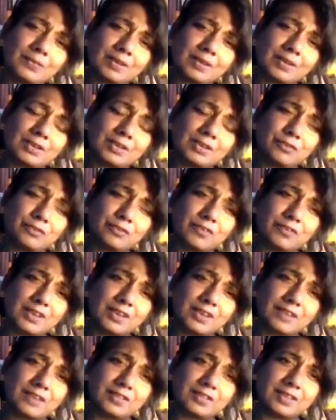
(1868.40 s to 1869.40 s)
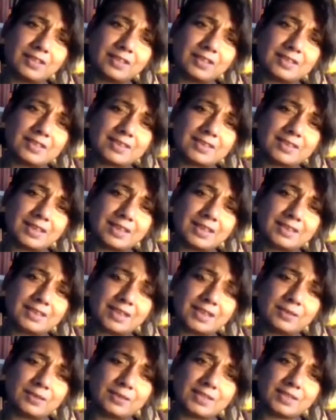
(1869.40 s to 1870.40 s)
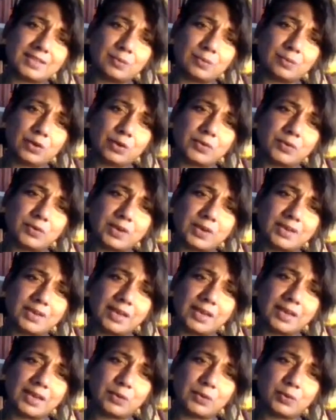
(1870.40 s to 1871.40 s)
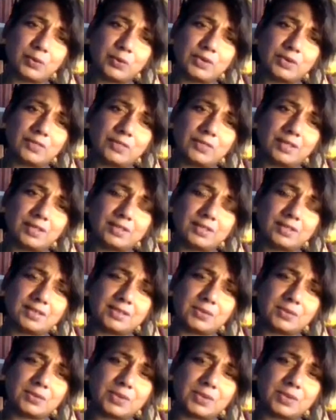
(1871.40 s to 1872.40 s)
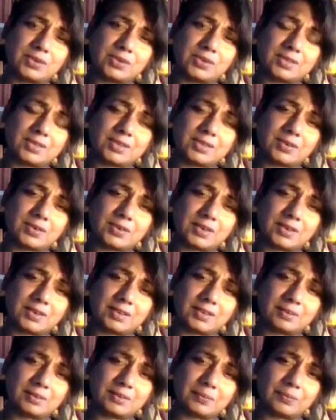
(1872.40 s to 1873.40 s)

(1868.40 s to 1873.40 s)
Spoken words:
you feel everything has died down somewhat right now? What do you think the situation is currently?